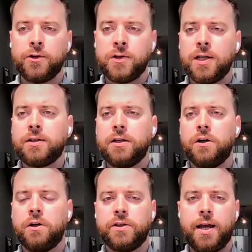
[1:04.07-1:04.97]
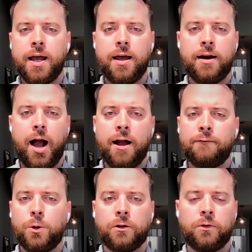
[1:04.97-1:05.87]
6 years, and I've
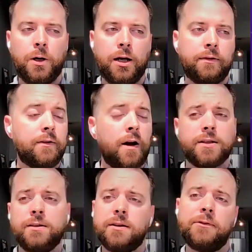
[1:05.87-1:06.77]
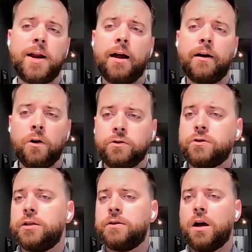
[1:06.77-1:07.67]
worked with dozens, if not
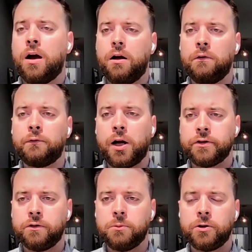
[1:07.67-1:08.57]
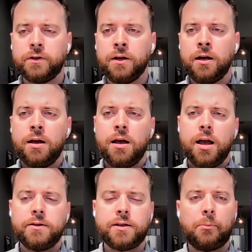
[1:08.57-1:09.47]
hundreds, of customers.
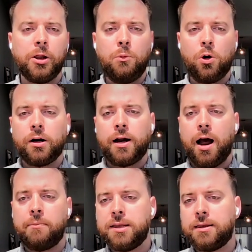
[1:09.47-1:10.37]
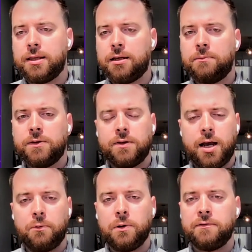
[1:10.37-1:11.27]
And some of the more common themes
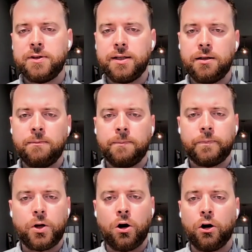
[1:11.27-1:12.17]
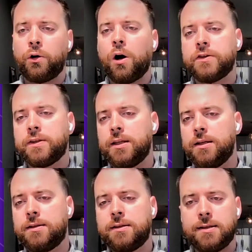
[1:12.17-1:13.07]
that we've seen are across
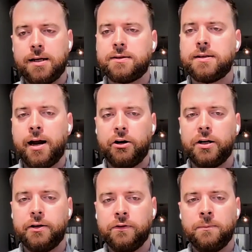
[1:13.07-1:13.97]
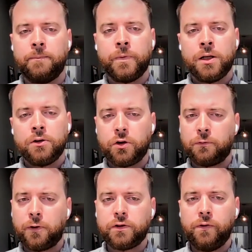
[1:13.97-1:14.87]
these 6 areas. So
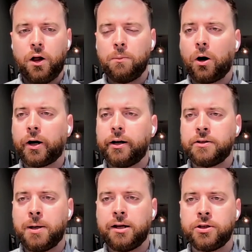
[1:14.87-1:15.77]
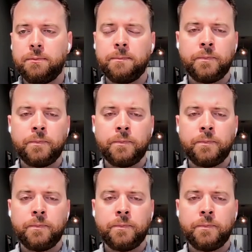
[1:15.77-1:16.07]
first of all, market expansion.